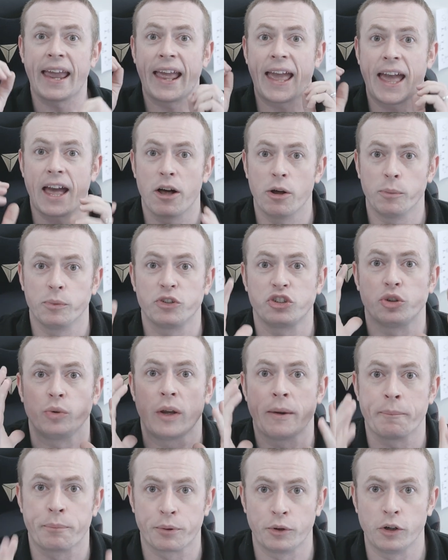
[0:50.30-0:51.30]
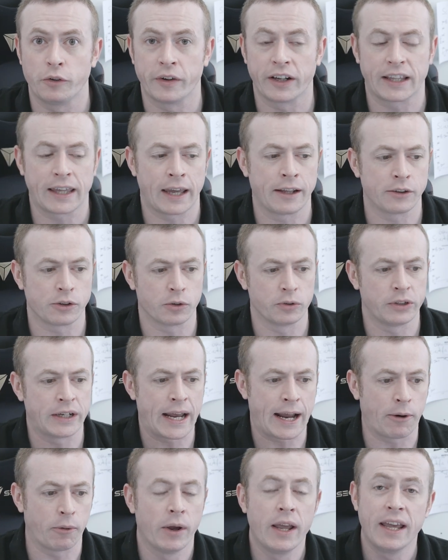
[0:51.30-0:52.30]
It helps you improve at Kendo.
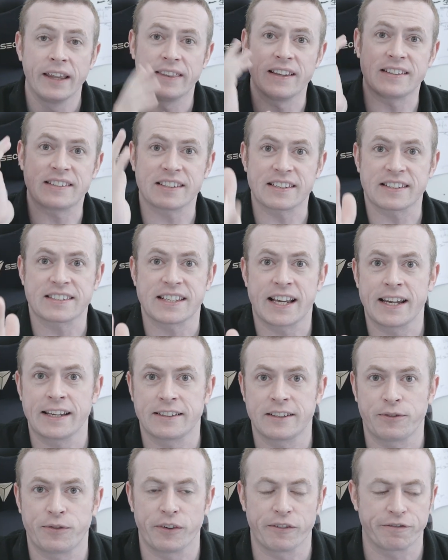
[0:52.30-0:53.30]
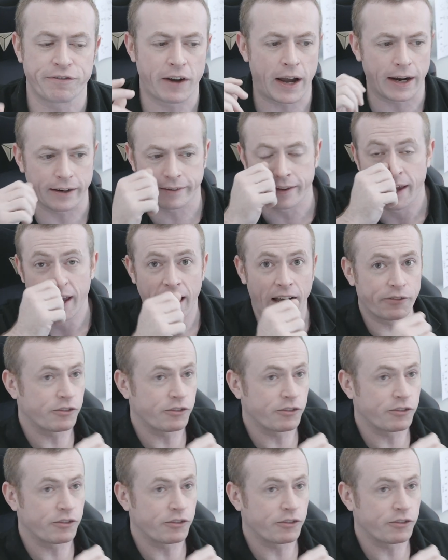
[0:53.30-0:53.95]
Now, this is a scientific fact.